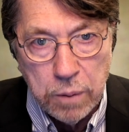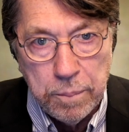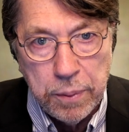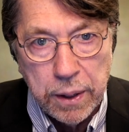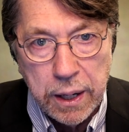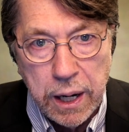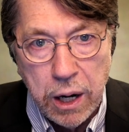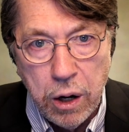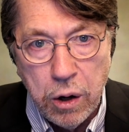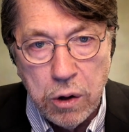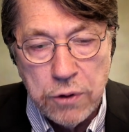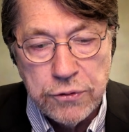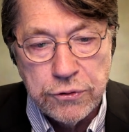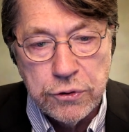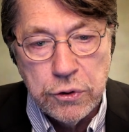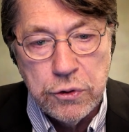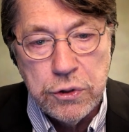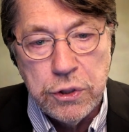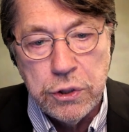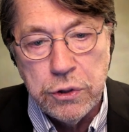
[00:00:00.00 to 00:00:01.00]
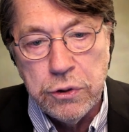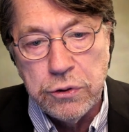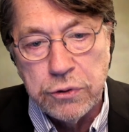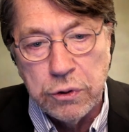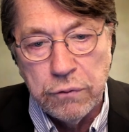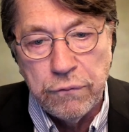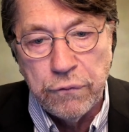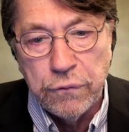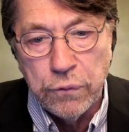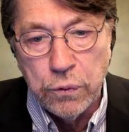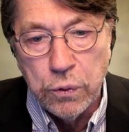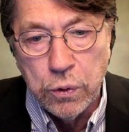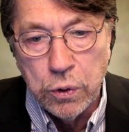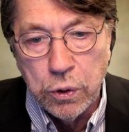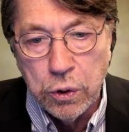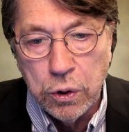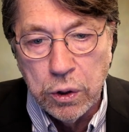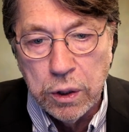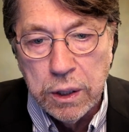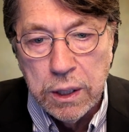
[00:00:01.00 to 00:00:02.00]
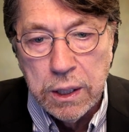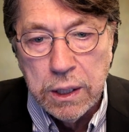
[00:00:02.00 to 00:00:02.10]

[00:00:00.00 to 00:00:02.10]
but I also use it for